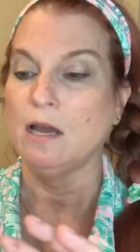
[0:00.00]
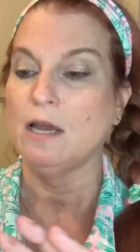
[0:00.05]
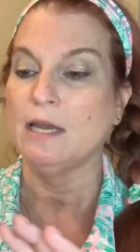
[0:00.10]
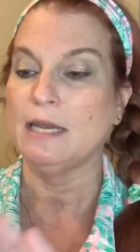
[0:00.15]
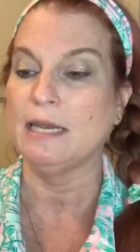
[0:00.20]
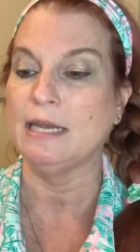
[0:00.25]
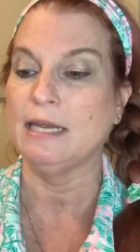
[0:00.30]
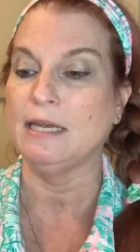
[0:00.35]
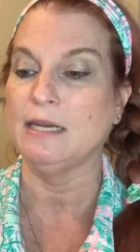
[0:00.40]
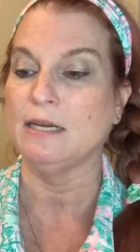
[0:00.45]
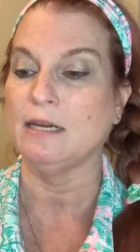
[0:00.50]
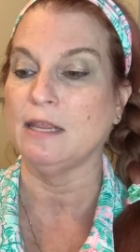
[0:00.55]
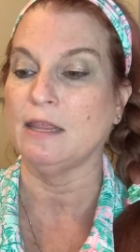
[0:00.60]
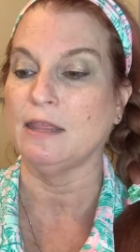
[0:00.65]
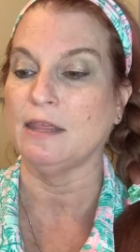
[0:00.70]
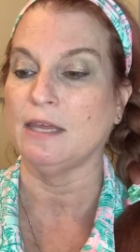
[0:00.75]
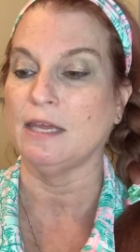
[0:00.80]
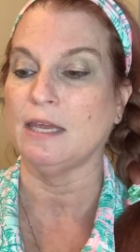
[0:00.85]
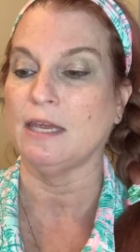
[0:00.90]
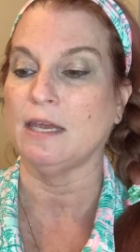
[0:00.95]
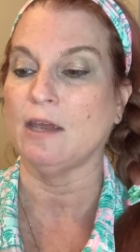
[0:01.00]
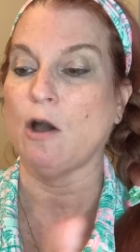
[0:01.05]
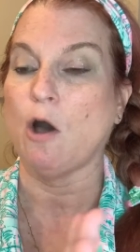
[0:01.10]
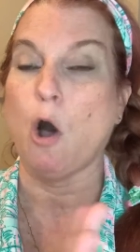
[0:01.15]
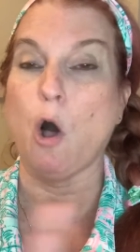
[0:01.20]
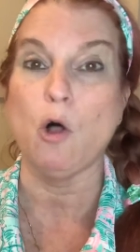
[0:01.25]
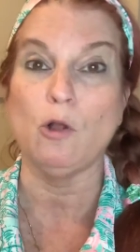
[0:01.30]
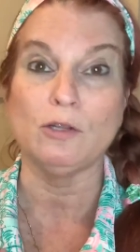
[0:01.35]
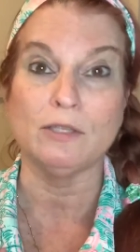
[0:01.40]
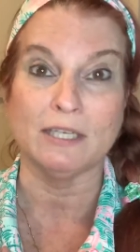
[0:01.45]
in the
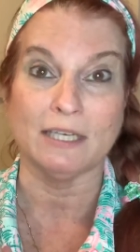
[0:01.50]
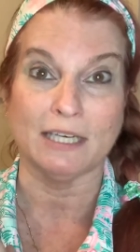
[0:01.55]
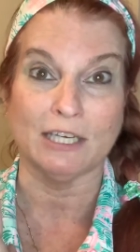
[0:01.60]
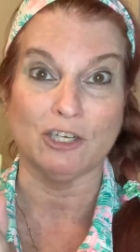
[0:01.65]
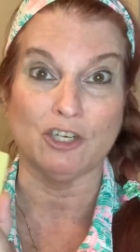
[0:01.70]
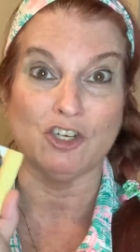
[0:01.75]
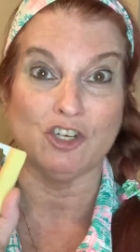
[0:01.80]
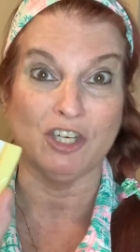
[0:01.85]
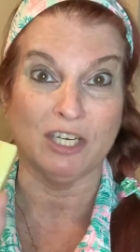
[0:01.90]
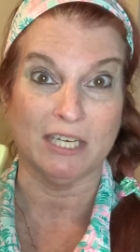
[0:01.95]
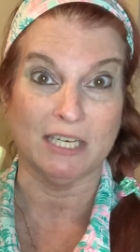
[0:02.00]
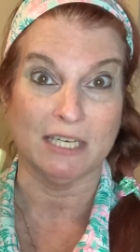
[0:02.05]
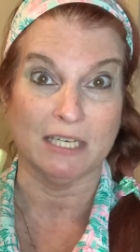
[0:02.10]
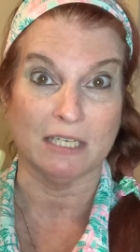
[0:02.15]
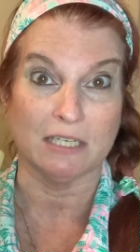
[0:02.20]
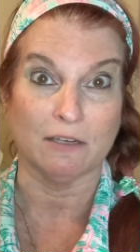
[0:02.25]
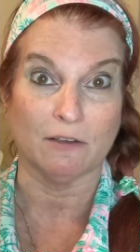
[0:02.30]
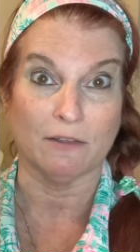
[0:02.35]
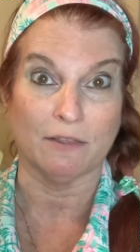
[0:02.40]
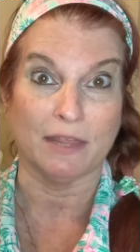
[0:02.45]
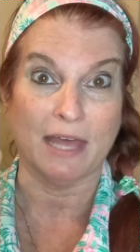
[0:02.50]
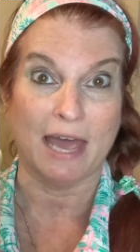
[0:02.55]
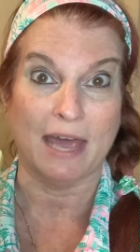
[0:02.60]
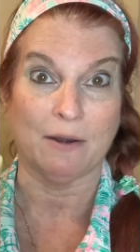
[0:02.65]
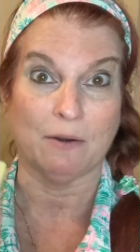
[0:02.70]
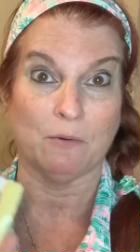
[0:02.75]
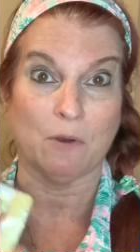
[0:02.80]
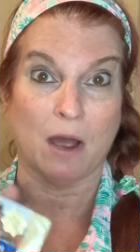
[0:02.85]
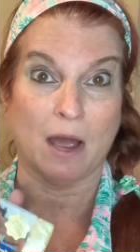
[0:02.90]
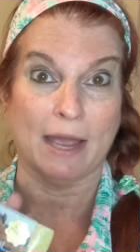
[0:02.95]
Aldi cheese that
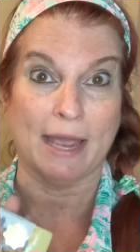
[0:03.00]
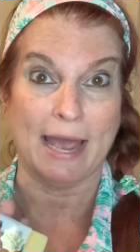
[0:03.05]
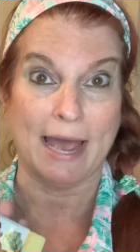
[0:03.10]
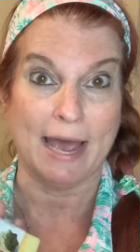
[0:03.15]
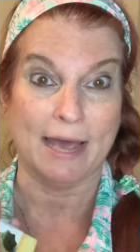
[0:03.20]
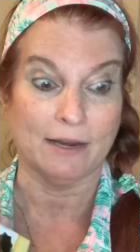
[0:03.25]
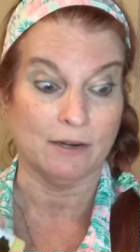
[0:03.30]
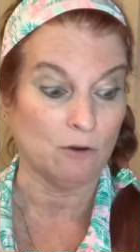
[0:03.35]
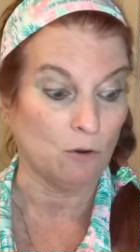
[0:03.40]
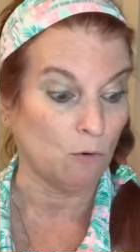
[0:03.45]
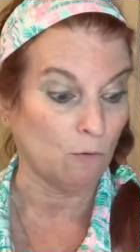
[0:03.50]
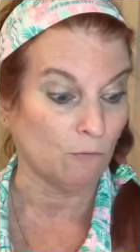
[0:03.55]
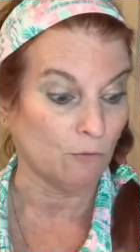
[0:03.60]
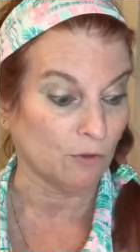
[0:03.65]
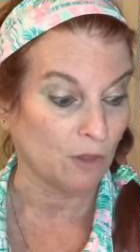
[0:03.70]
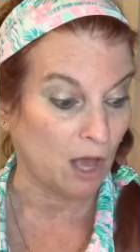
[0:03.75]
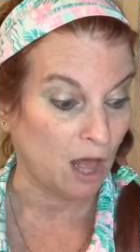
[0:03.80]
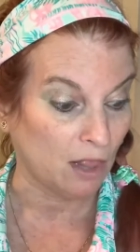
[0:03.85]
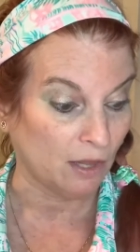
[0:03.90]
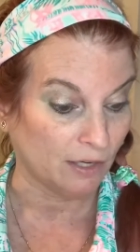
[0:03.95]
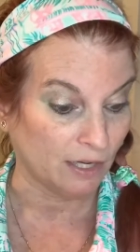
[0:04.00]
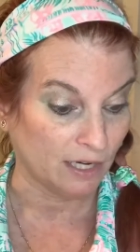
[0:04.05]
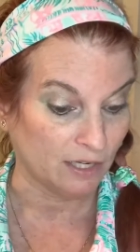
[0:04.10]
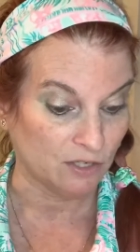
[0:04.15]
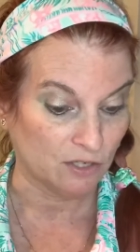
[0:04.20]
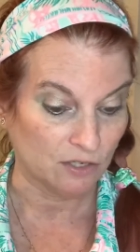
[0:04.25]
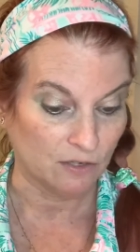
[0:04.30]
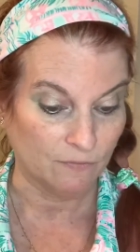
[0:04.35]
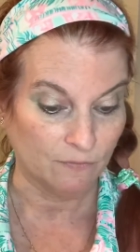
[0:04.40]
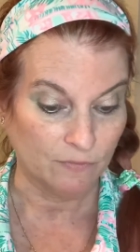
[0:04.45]
I had over the
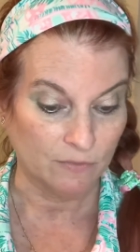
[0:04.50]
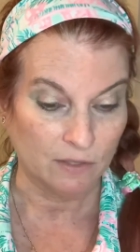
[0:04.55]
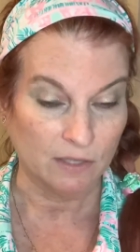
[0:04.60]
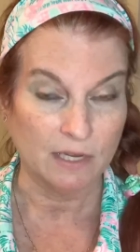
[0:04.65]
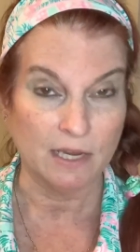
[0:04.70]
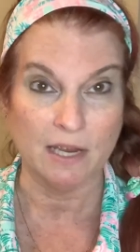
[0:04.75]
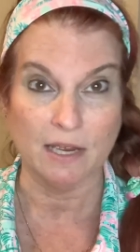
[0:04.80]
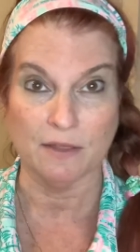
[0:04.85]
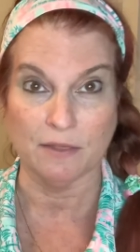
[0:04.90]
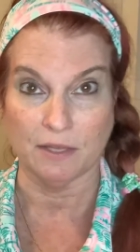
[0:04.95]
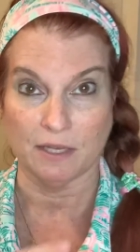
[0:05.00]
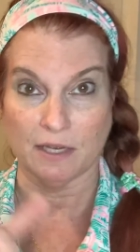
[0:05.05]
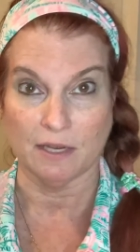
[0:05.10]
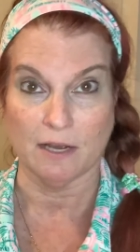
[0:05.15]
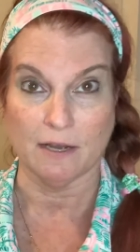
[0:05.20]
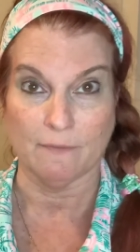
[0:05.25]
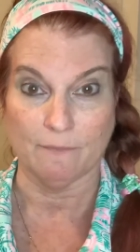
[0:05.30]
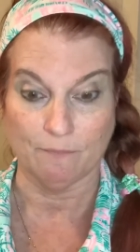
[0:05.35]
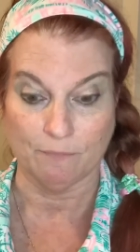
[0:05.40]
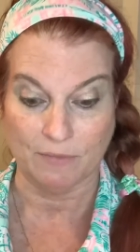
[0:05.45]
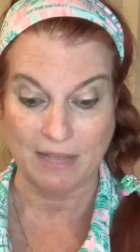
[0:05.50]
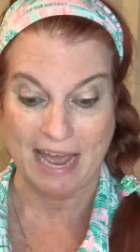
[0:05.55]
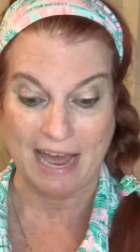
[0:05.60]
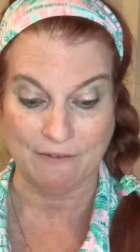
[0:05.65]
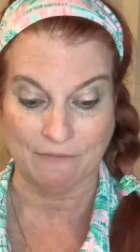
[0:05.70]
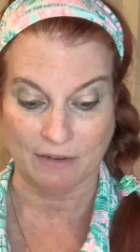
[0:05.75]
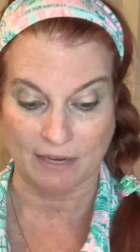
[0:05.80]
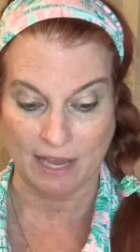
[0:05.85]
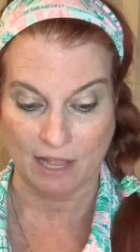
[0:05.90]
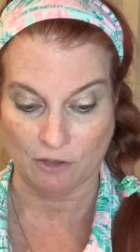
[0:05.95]
holidays in the
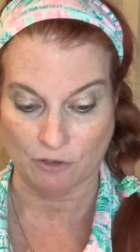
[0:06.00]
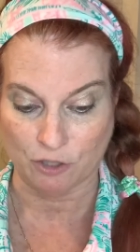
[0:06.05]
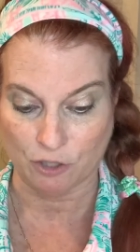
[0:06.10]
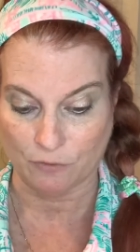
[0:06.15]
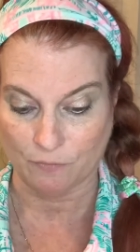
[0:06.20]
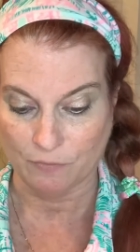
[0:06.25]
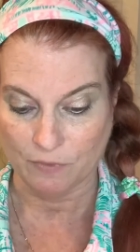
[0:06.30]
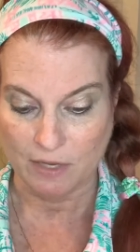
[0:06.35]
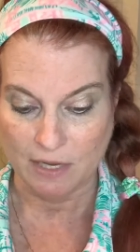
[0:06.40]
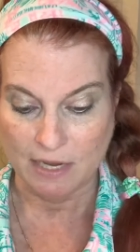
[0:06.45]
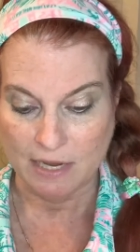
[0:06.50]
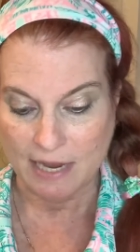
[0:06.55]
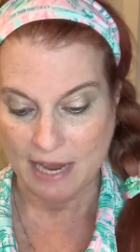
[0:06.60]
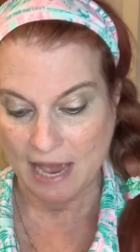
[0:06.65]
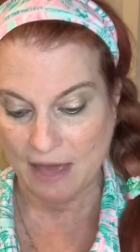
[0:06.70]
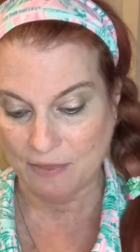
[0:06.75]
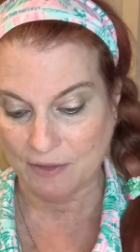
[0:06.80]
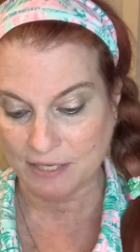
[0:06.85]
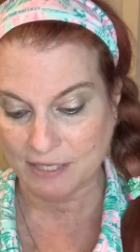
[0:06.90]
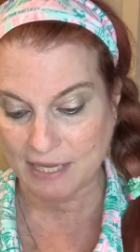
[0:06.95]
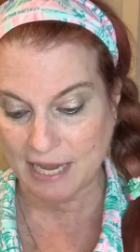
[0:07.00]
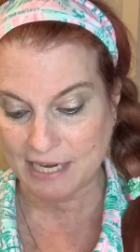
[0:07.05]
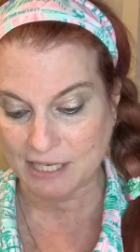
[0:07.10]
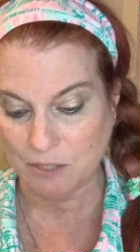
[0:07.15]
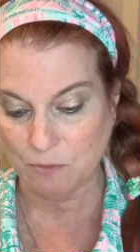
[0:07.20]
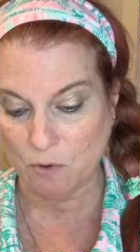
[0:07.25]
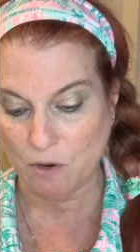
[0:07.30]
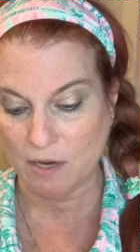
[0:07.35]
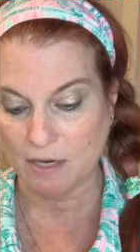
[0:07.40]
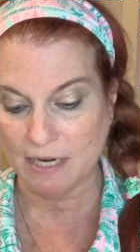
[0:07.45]
advent calendar. And this last
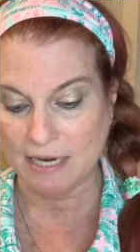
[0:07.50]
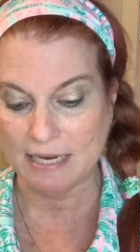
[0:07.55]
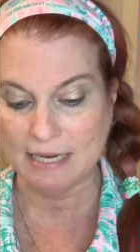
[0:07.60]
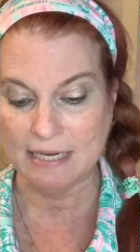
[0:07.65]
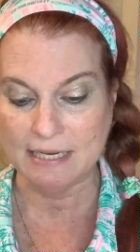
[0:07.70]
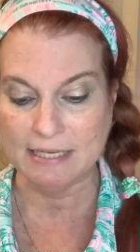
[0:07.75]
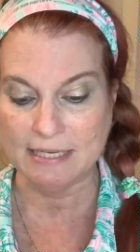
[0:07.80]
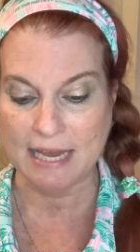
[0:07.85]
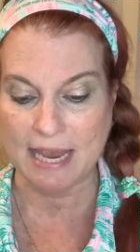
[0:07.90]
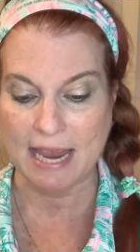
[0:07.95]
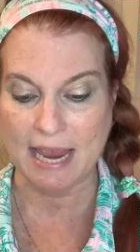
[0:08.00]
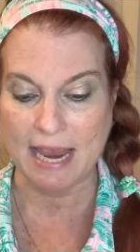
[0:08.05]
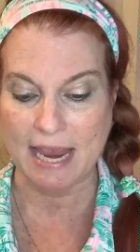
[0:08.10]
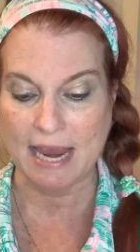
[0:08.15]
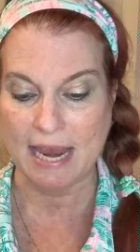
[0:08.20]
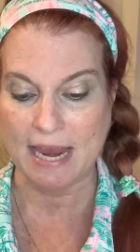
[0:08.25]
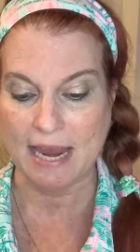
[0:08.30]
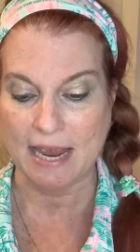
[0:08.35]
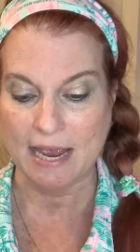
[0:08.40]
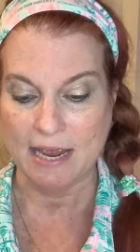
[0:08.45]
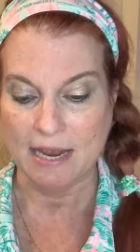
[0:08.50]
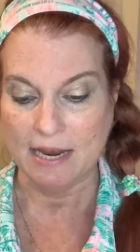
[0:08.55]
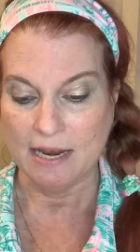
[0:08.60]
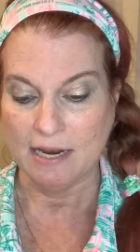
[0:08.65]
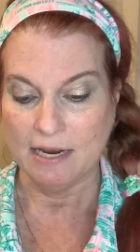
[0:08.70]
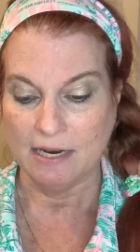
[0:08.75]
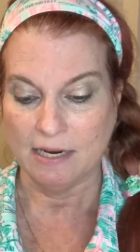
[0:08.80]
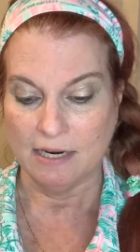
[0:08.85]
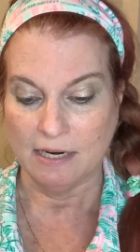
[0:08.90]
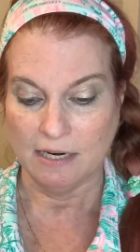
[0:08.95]
one is a
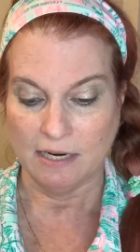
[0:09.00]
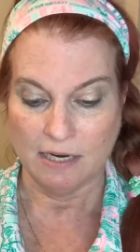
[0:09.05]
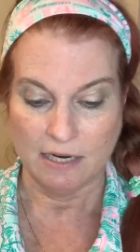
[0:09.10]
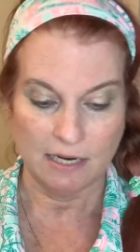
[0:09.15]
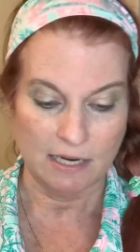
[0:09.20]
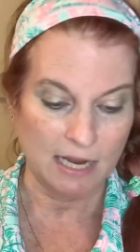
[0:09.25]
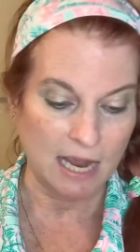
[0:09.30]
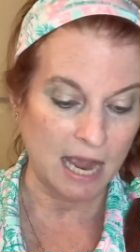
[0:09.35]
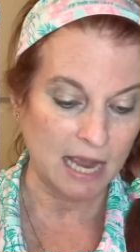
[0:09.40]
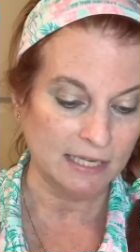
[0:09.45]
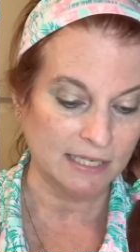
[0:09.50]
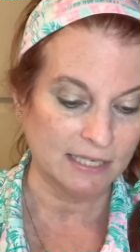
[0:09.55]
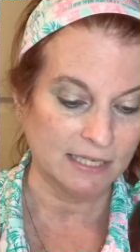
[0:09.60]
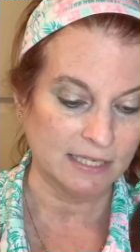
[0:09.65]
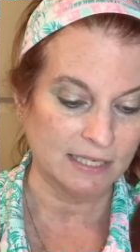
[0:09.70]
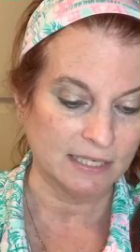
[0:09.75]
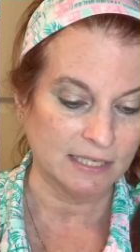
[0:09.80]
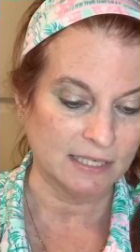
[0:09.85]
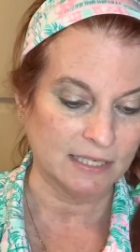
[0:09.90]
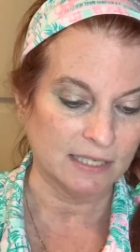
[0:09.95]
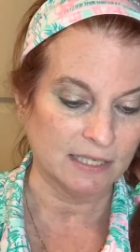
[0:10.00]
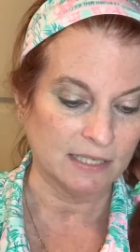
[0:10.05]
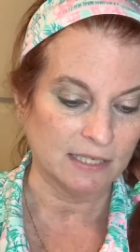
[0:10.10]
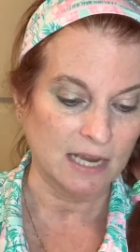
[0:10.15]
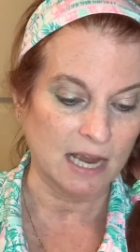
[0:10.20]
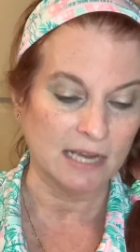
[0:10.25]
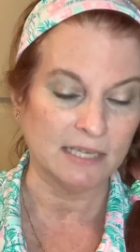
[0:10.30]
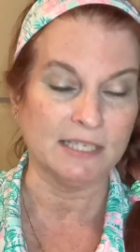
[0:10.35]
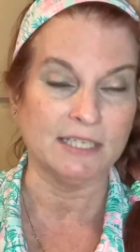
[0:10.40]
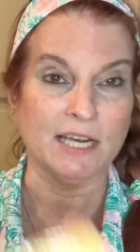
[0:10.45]

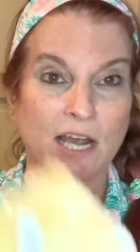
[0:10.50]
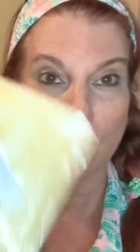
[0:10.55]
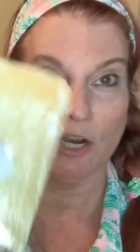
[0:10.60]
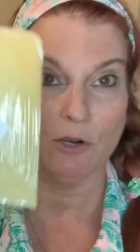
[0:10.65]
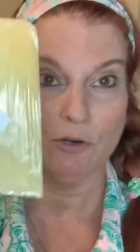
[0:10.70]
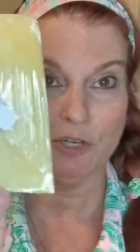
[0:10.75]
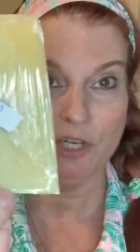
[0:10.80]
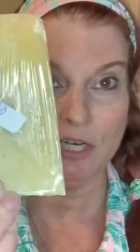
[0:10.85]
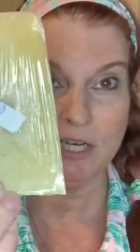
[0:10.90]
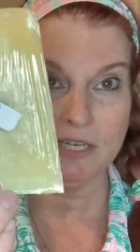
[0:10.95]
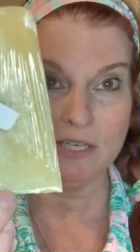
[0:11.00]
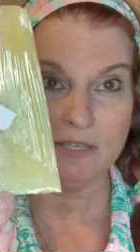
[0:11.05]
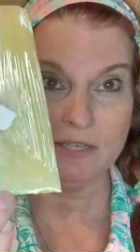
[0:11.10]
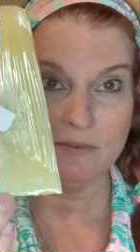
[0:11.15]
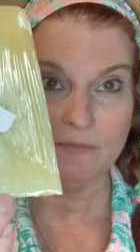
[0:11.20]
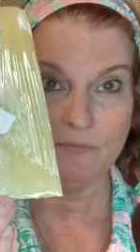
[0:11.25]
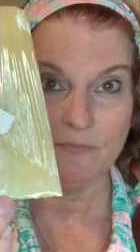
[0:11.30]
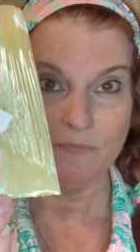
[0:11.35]
Asiago cheese.